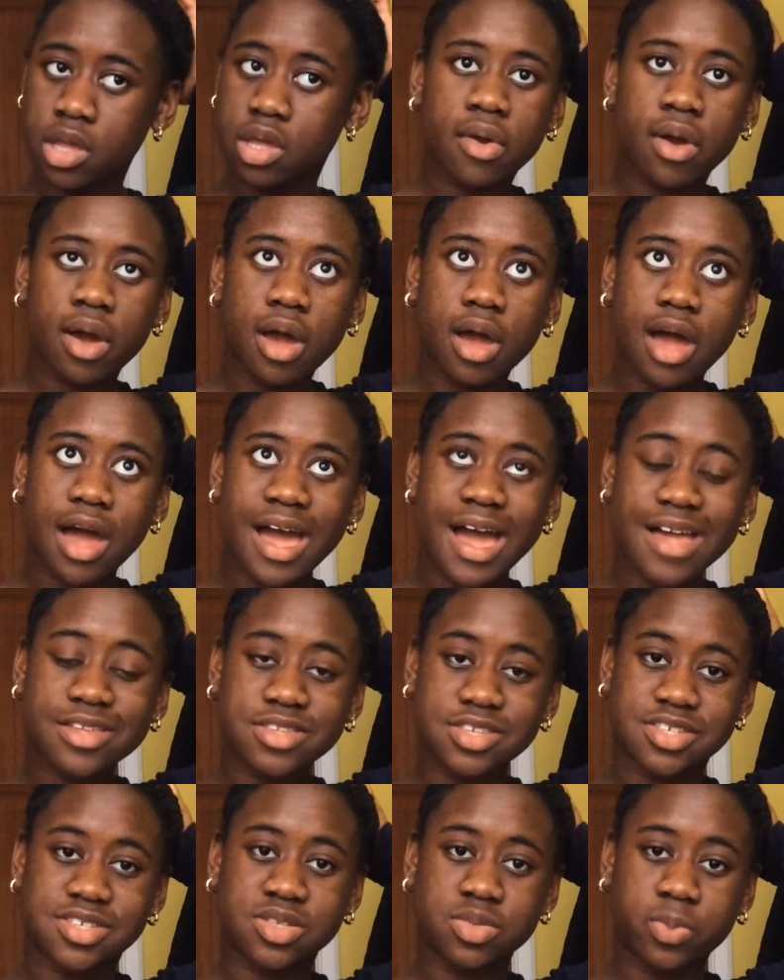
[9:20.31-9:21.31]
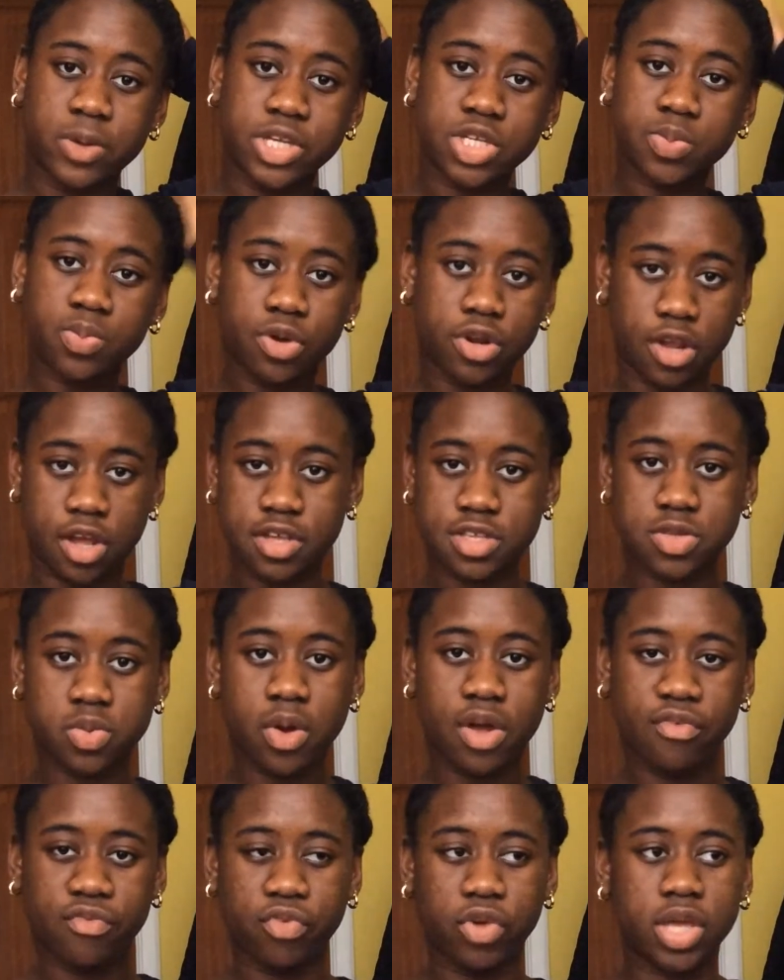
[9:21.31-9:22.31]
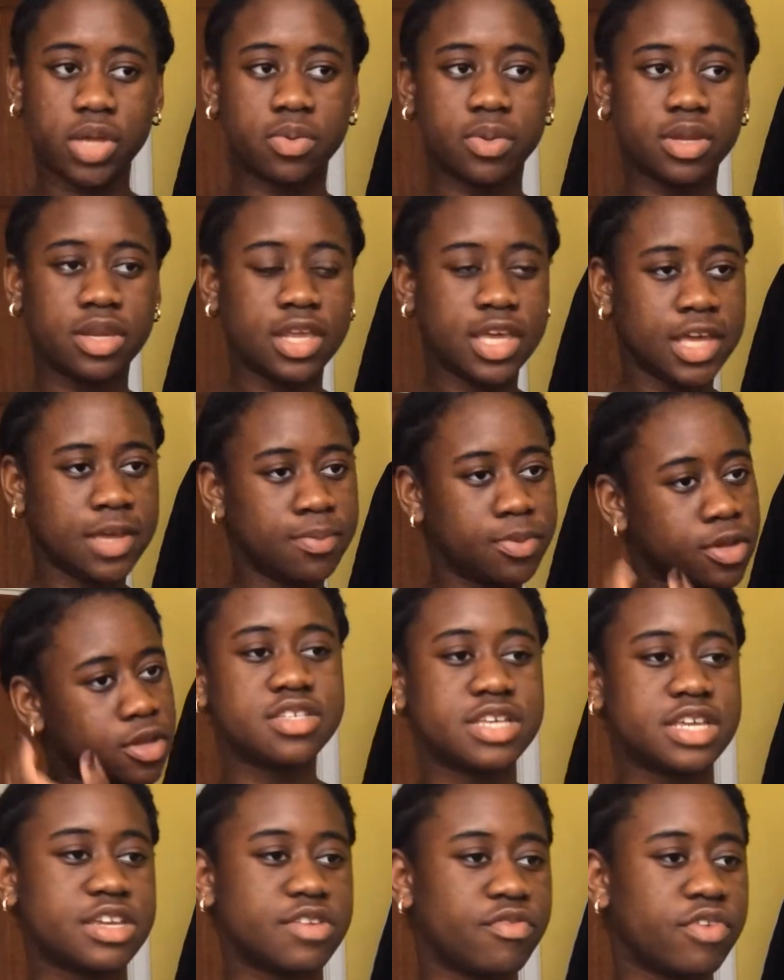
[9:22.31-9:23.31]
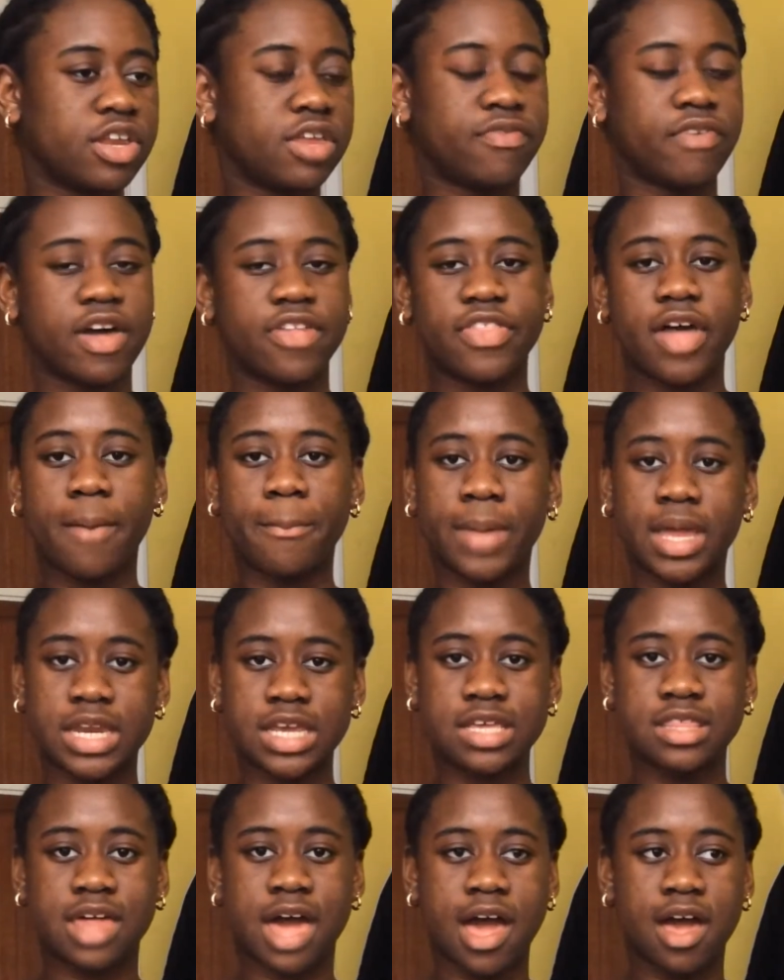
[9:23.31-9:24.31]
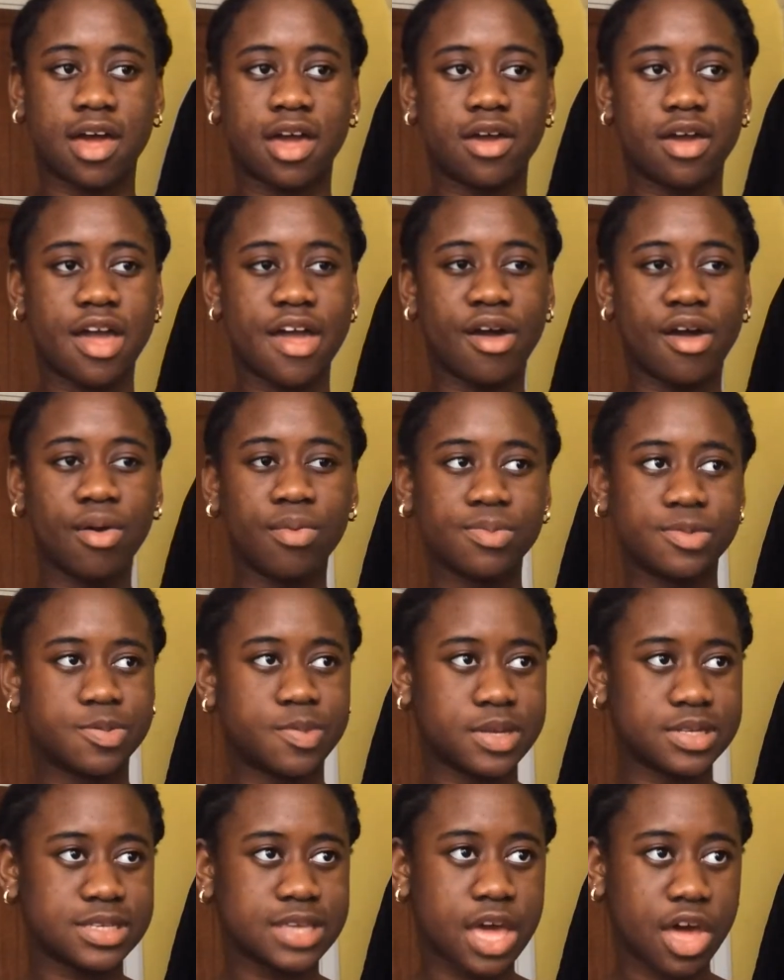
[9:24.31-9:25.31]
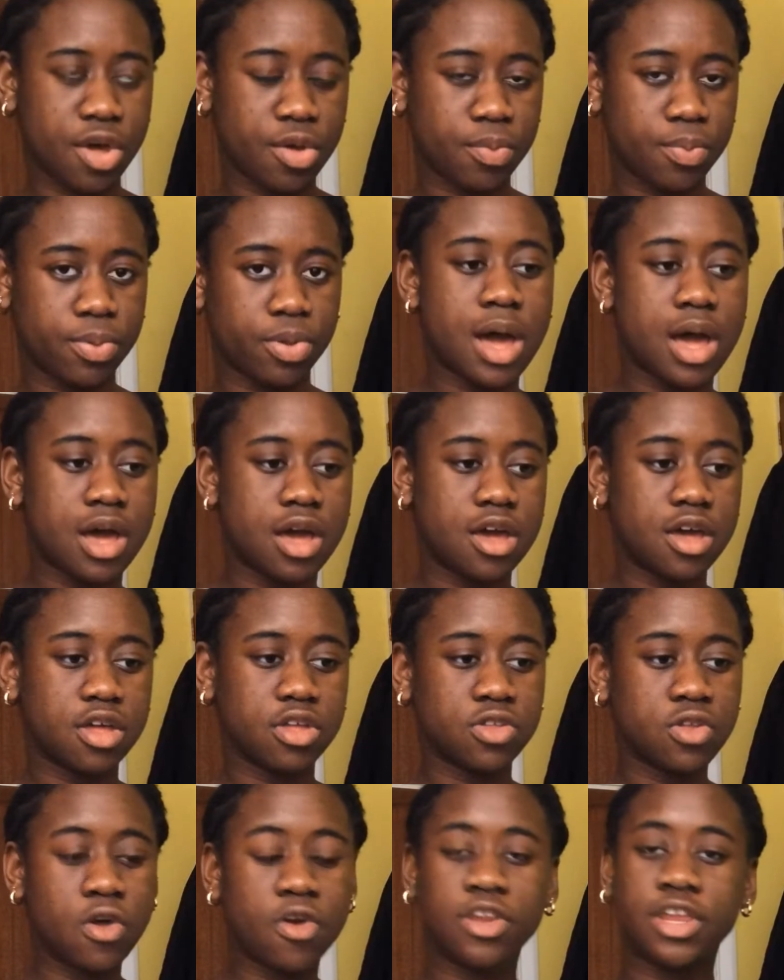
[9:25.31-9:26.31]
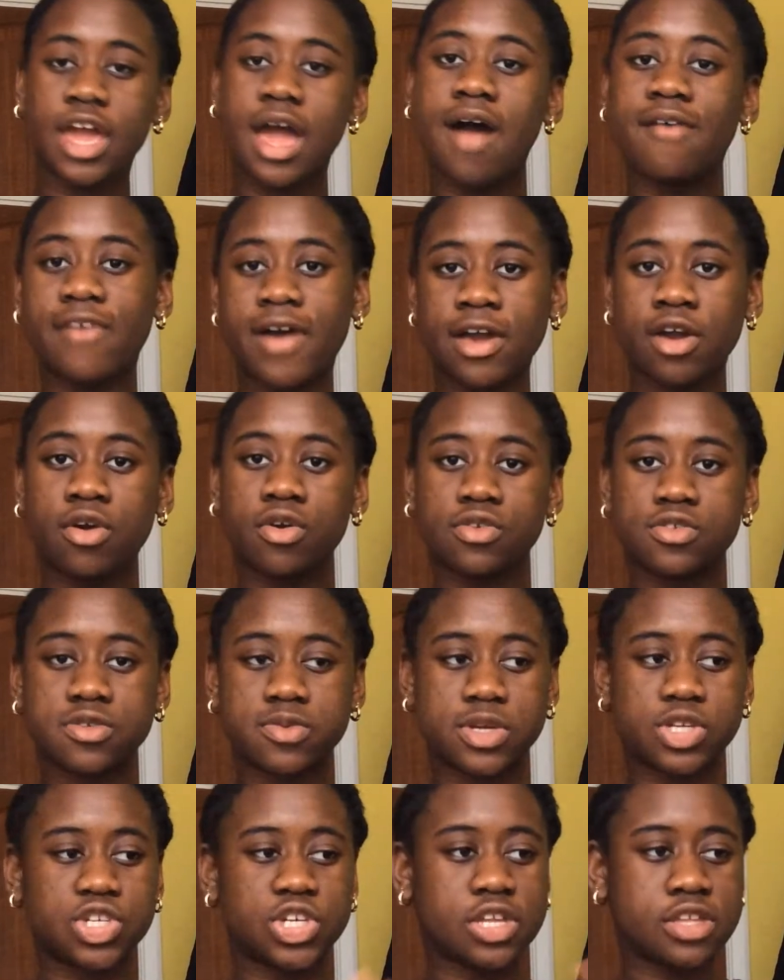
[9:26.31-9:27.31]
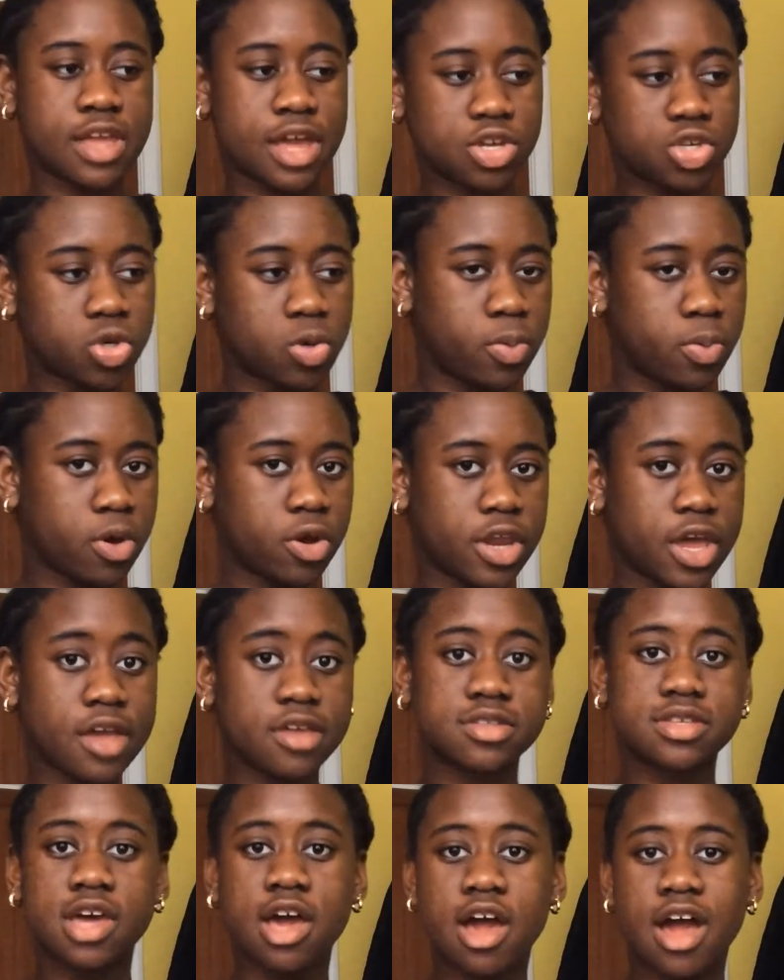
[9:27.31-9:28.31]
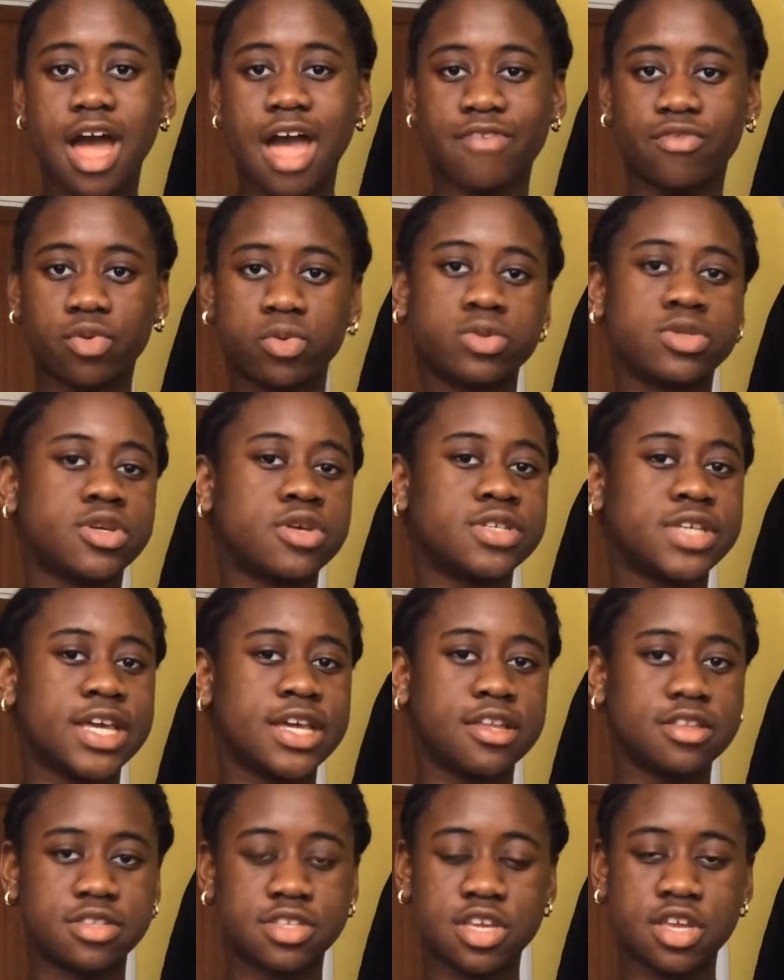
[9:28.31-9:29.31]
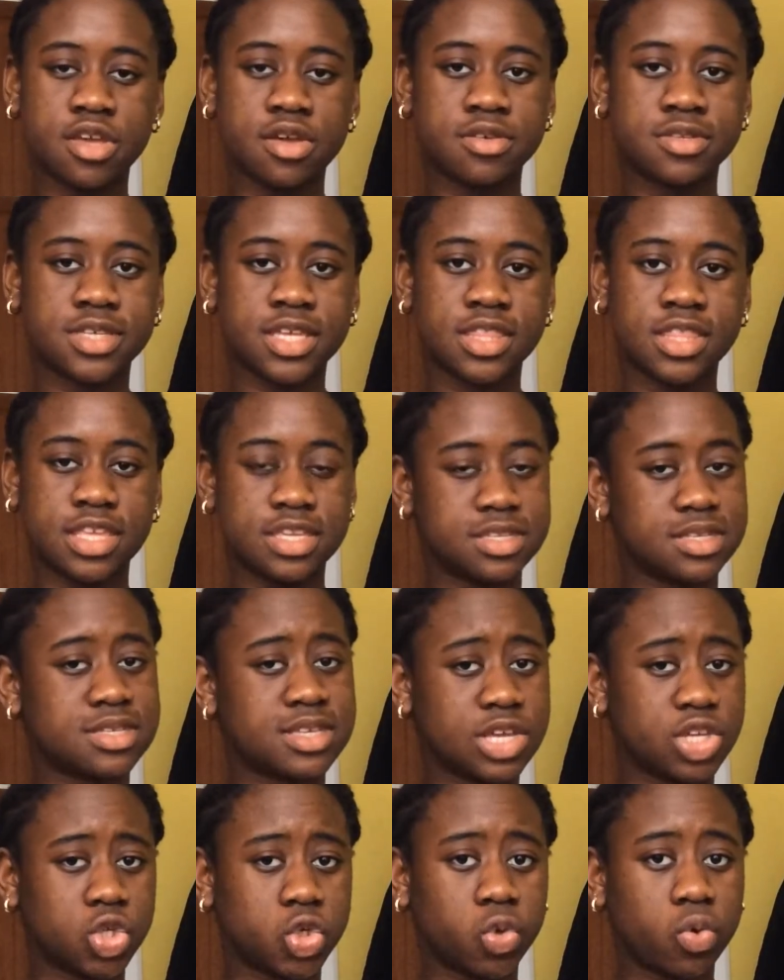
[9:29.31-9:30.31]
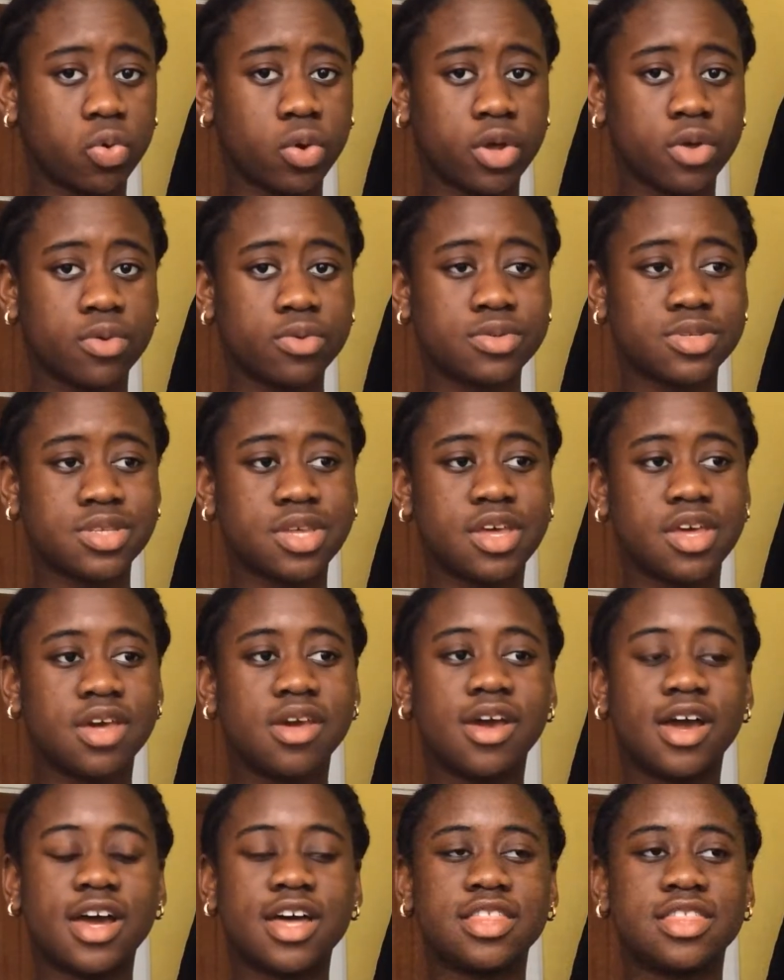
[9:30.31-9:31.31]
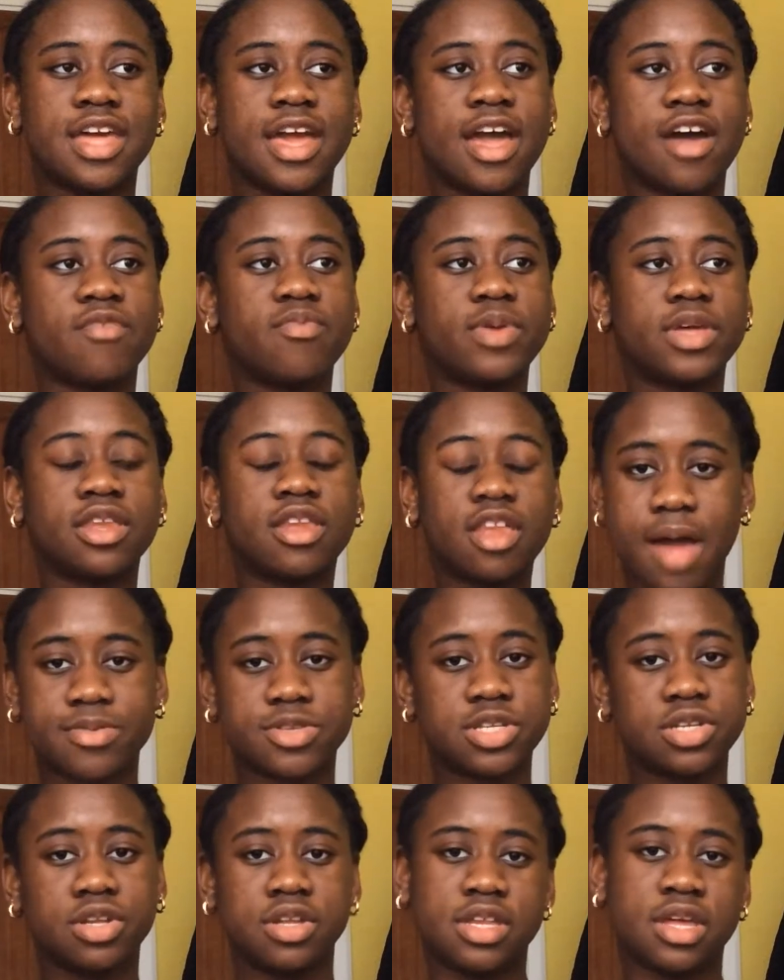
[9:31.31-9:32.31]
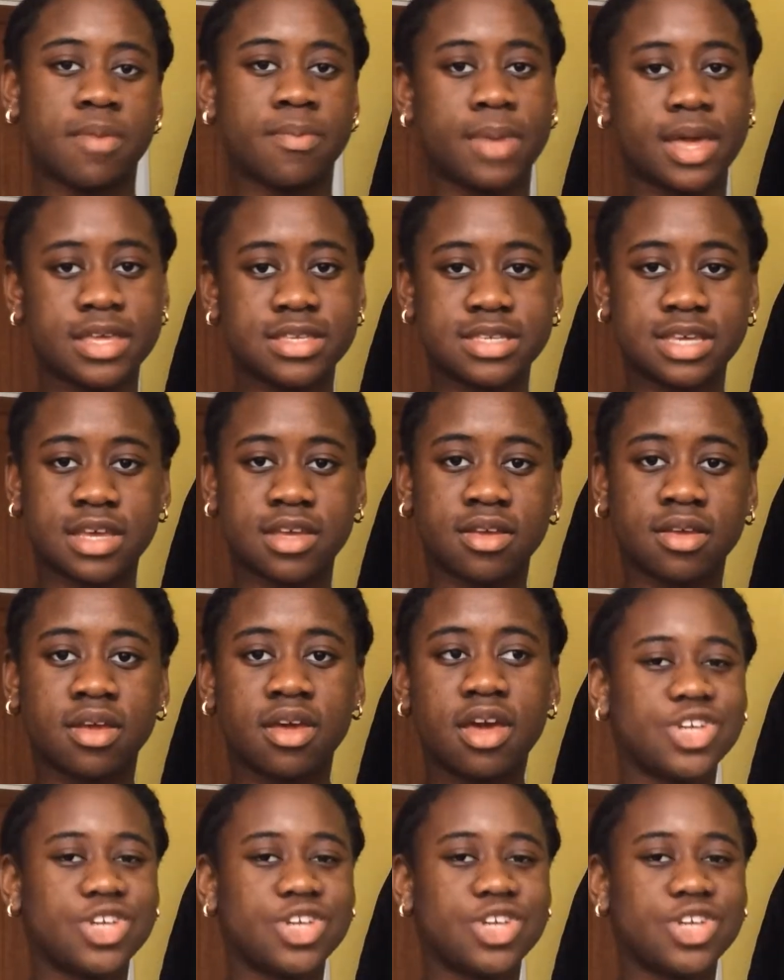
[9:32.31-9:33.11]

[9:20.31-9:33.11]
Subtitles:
So I had to switch products quite frequently because I didn't really find that many that helped my scalp. But not only have I switched to natural products, I've also taken to using these essential oils, and they have been absolutely amazing.